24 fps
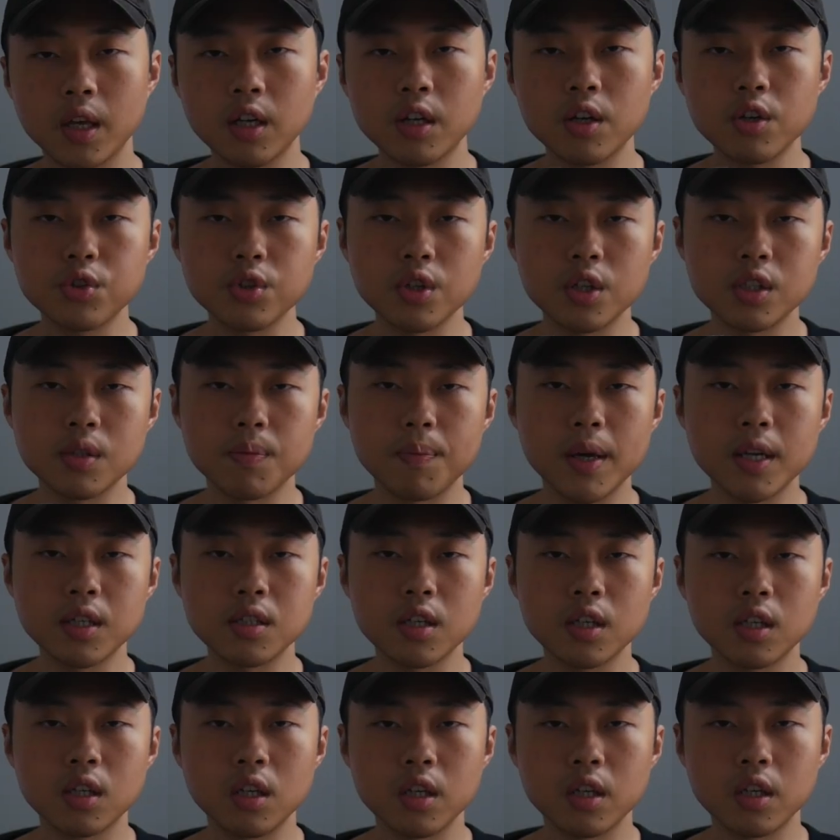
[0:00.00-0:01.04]
English is
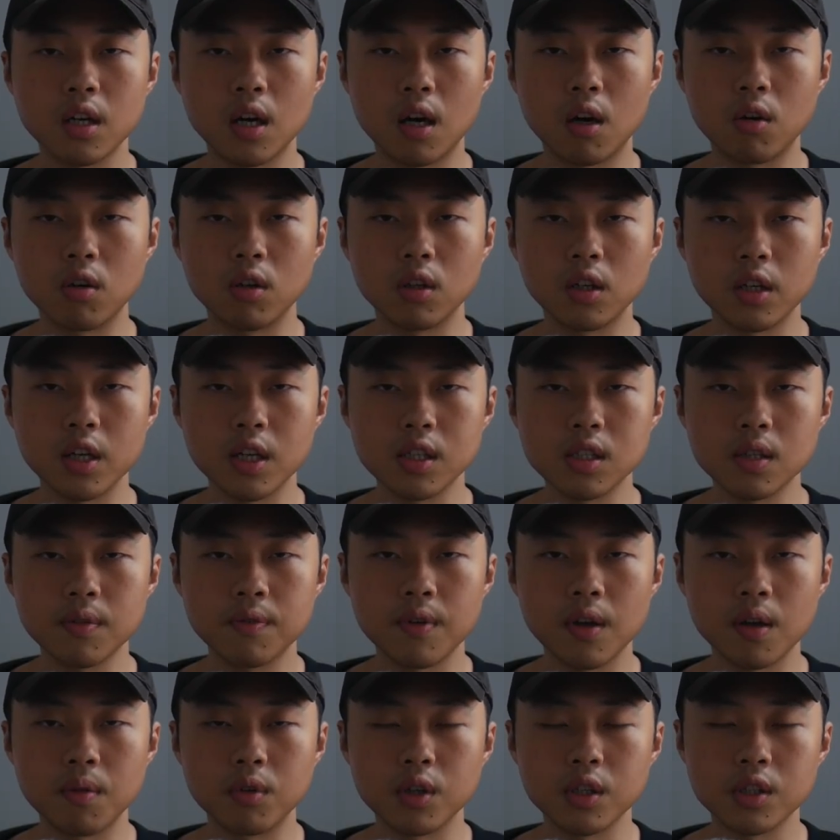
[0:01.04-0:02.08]
basically our
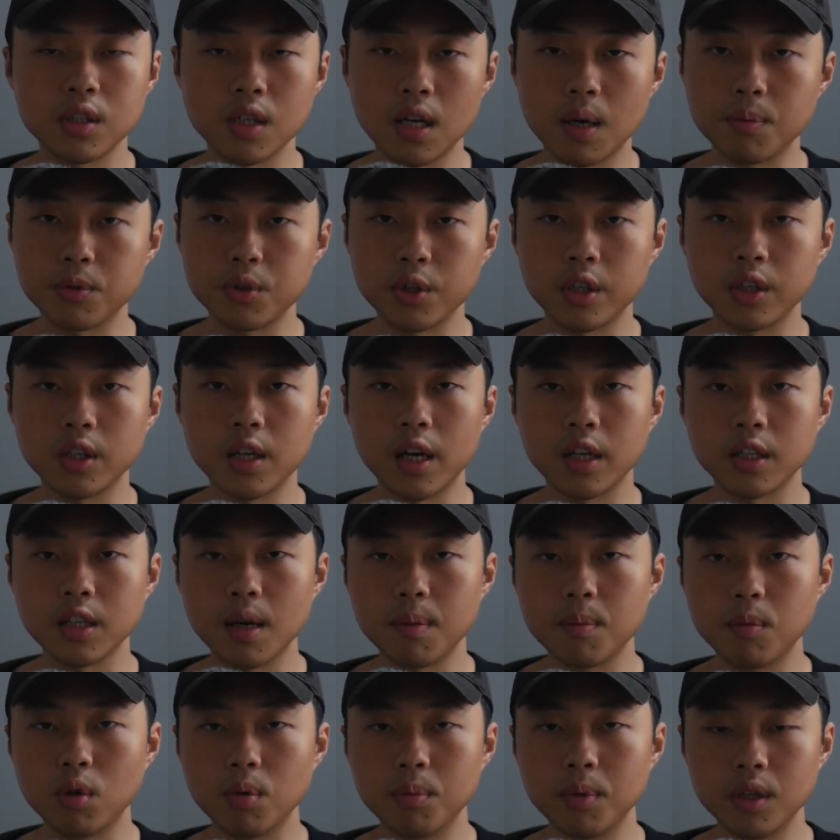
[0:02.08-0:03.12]
least favorite subject at
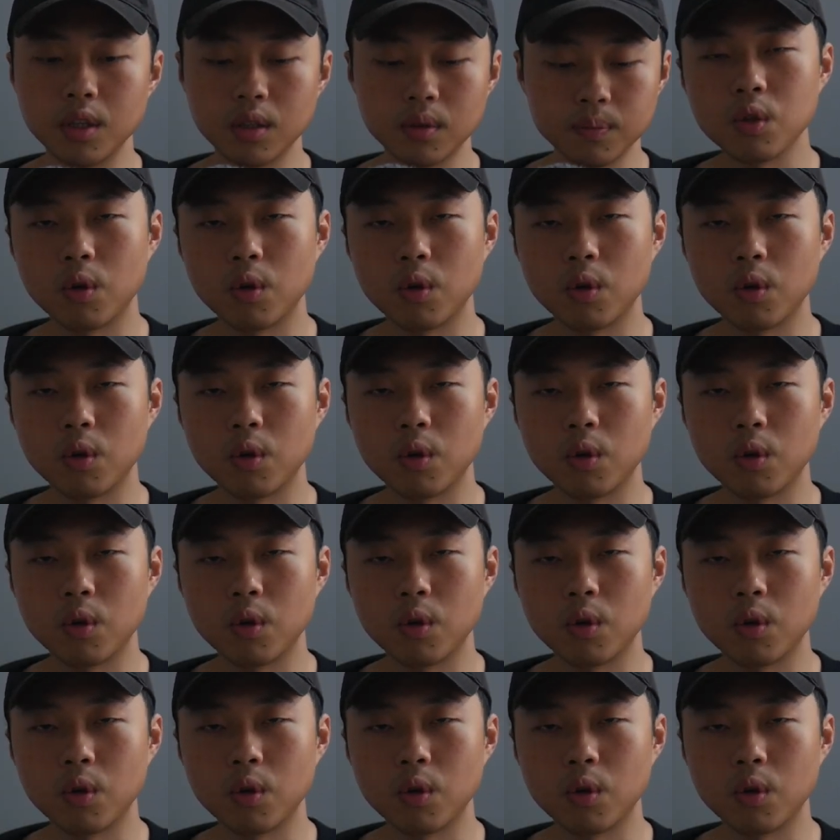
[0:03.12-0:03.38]
that moment.